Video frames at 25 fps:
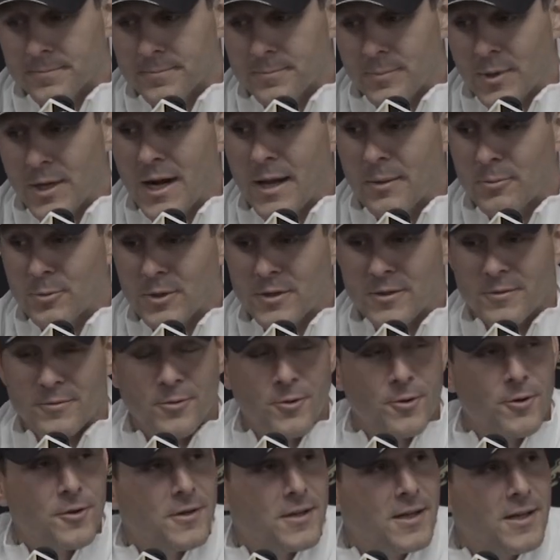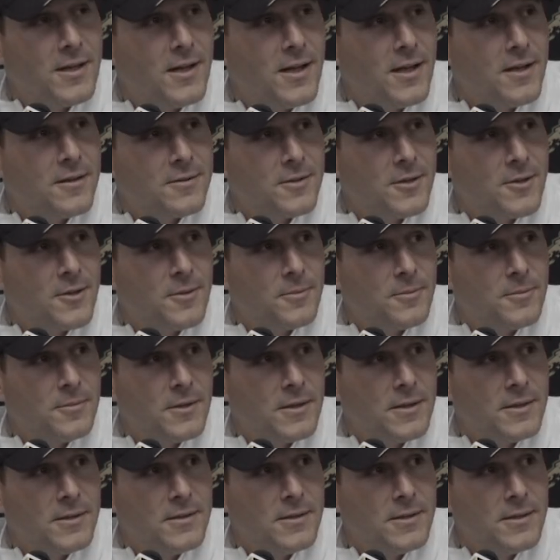But I'm looking forward to getting out there
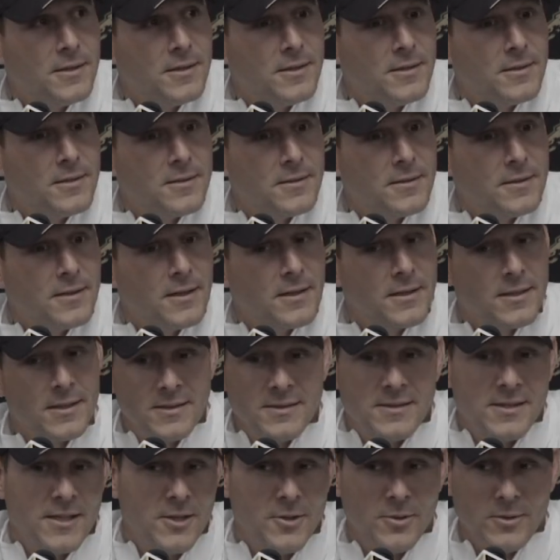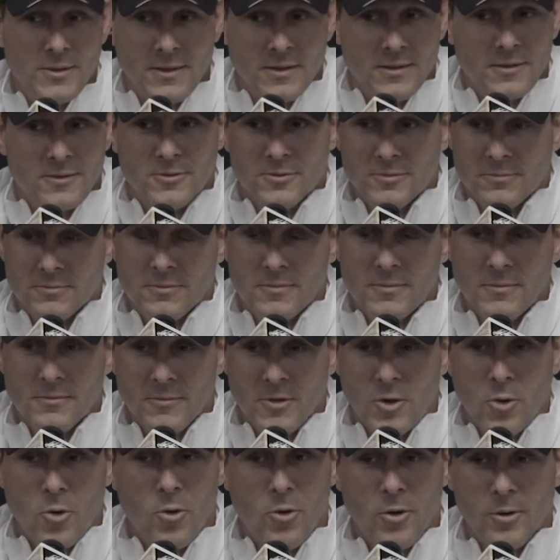and continuing to
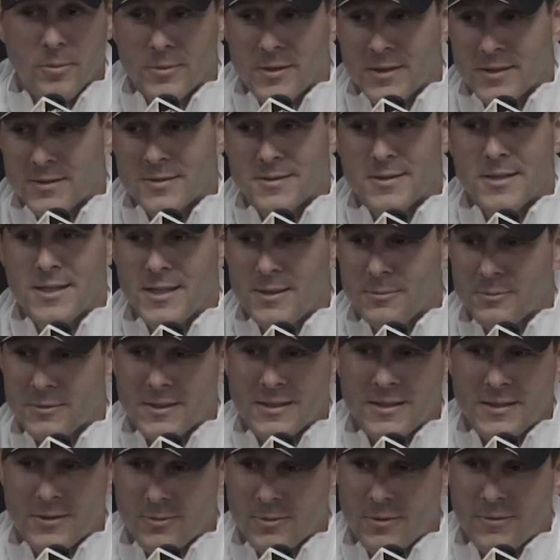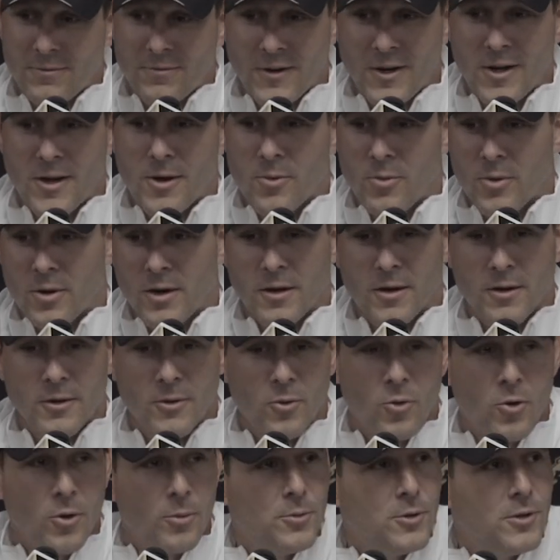norm this team, continue to figure out what our
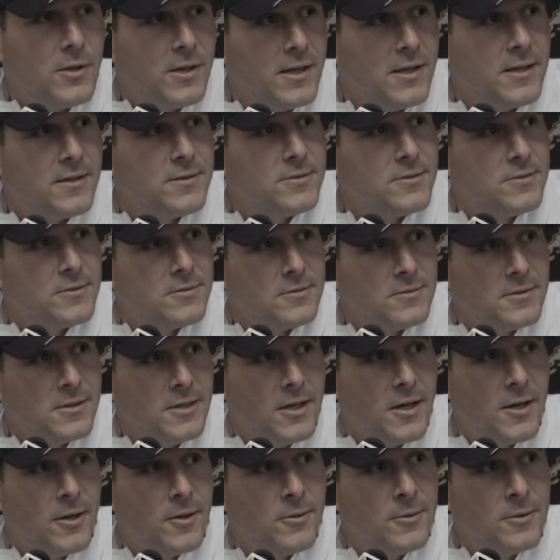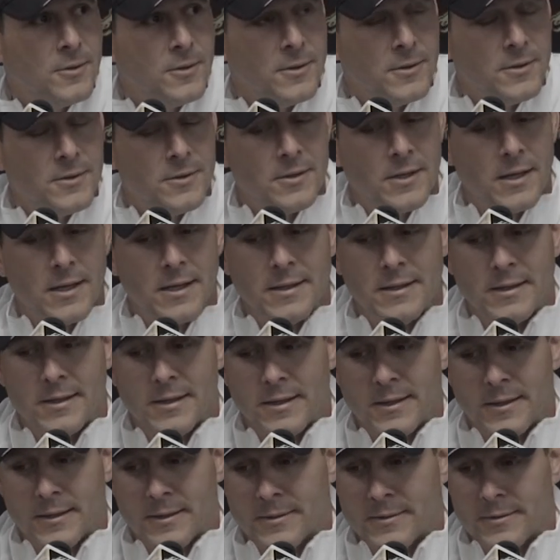normal is, you know,
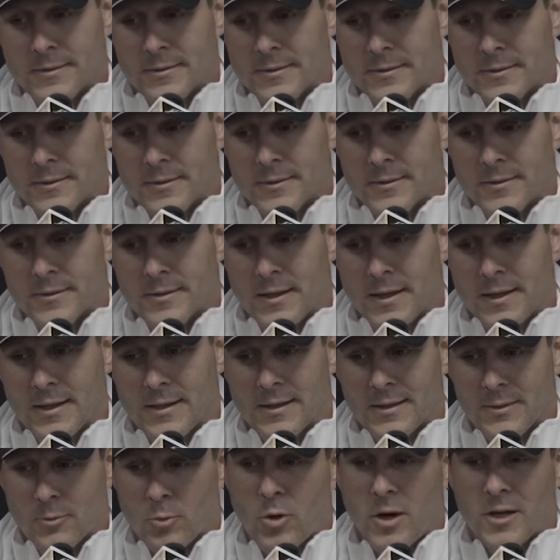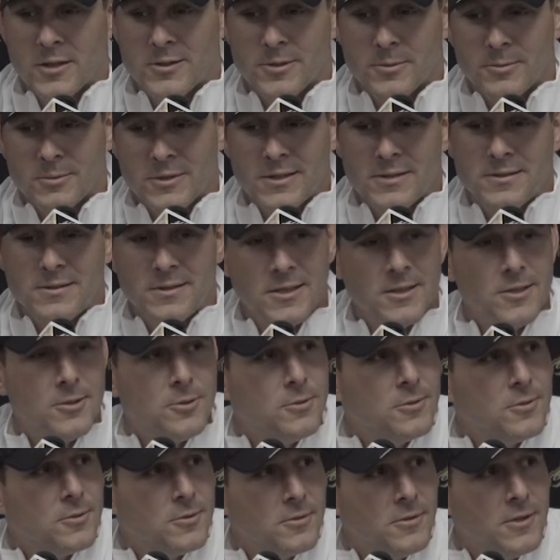and watch them
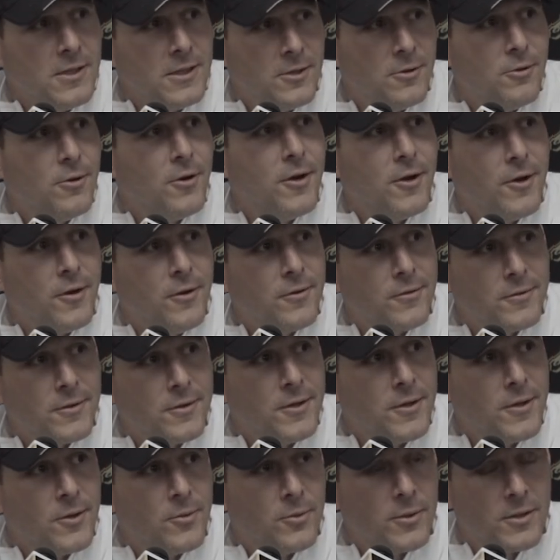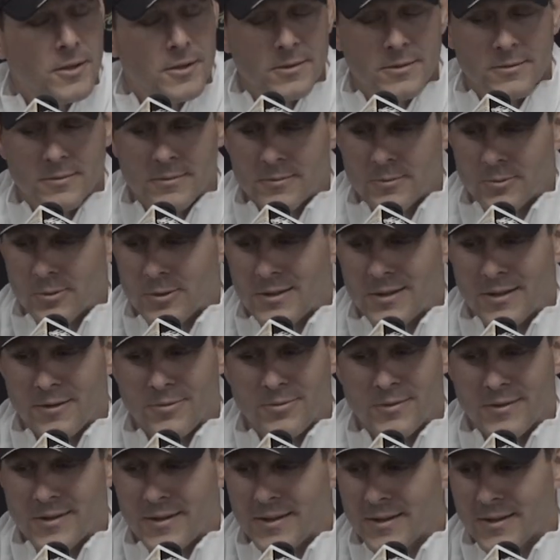continually grow. You know, we're
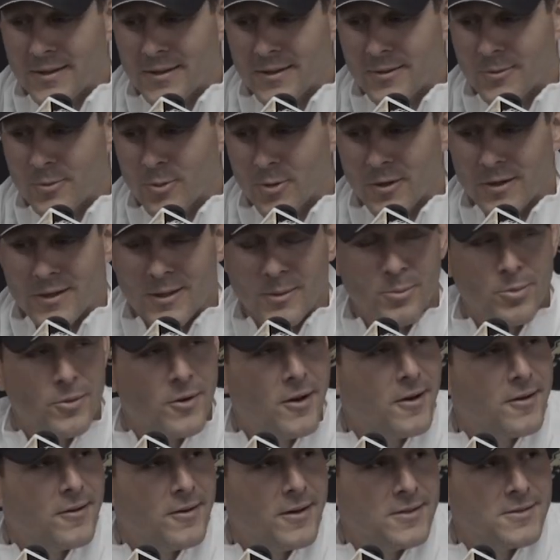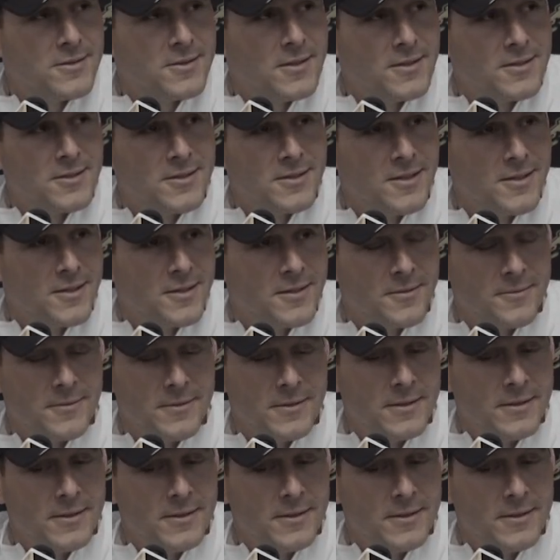definitely a work in progress that's going to